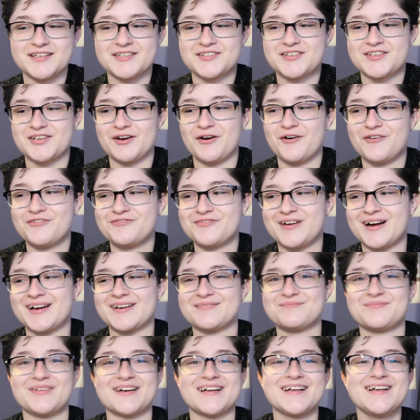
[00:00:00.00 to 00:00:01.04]
so
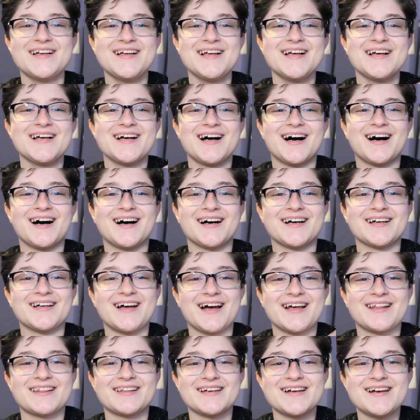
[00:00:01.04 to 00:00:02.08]
fun, but
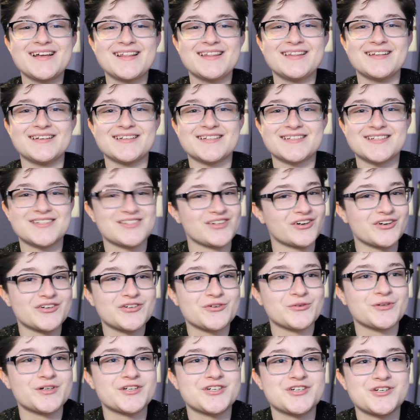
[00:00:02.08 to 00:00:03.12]
I think the Star
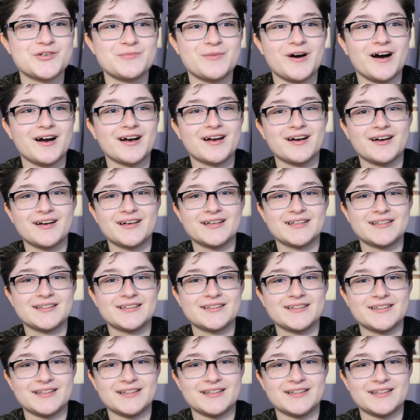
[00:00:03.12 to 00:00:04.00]
Tours Chewbacca,